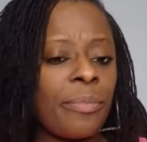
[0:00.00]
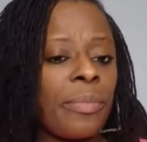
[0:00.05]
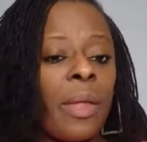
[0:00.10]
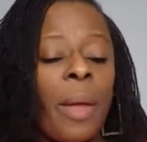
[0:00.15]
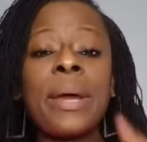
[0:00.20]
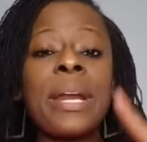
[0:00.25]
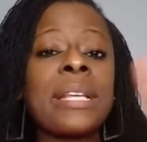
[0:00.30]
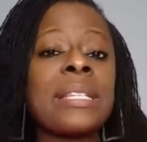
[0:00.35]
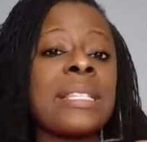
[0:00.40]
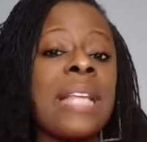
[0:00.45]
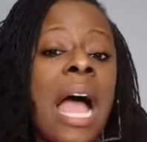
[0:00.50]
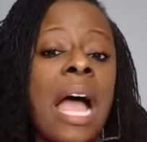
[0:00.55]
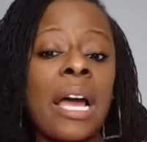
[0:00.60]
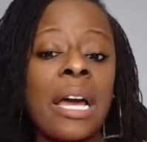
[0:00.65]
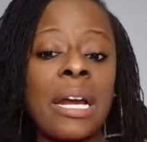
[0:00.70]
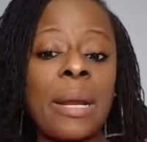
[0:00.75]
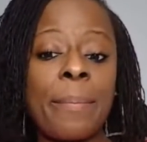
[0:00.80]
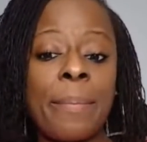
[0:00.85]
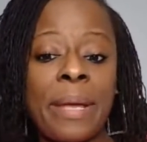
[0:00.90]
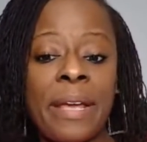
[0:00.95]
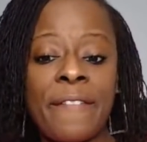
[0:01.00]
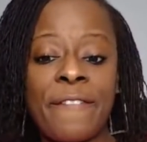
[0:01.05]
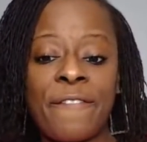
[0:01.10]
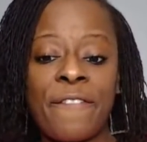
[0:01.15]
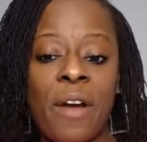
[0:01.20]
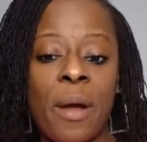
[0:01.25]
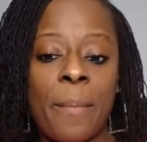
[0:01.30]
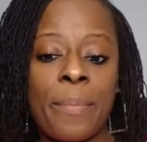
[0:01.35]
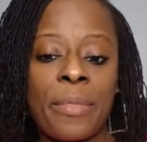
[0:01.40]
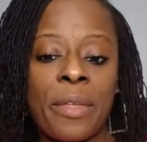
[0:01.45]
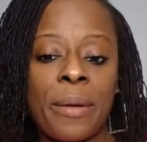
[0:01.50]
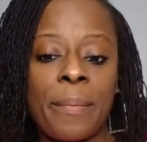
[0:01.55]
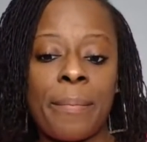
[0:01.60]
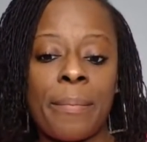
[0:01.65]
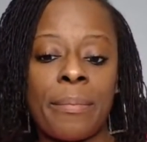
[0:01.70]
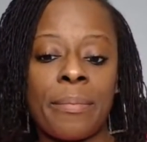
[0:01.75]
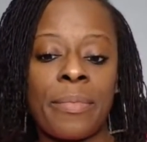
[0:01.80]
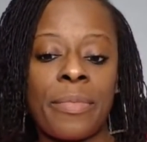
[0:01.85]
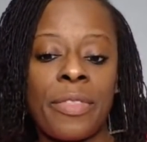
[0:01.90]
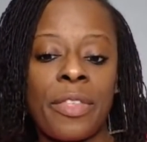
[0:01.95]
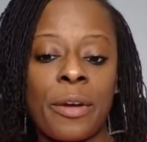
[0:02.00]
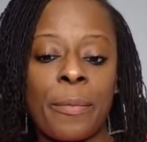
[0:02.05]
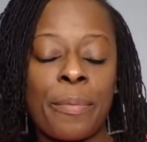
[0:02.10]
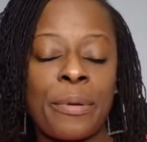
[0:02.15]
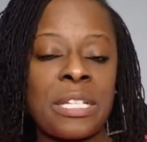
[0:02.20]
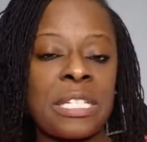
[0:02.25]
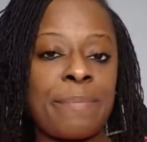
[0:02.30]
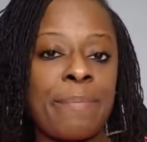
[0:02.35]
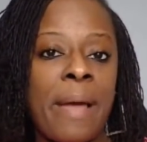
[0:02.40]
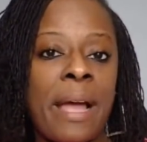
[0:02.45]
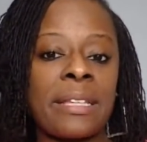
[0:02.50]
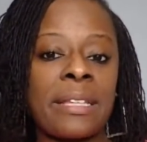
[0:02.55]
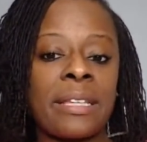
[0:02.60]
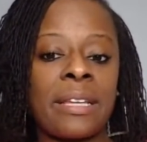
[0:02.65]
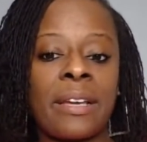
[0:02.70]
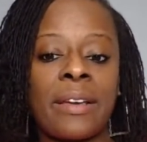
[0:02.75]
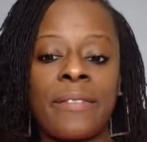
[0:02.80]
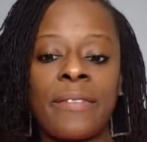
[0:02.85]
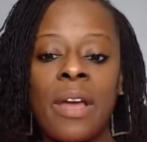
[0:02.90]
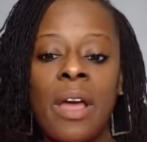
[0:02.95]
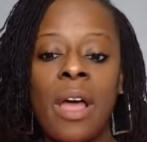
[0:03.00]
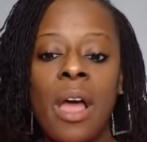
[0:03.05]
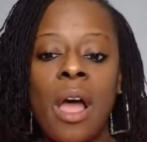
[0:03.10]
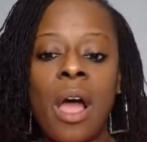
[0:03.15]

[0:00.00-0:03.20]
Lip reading: But it's not going to be from the perspective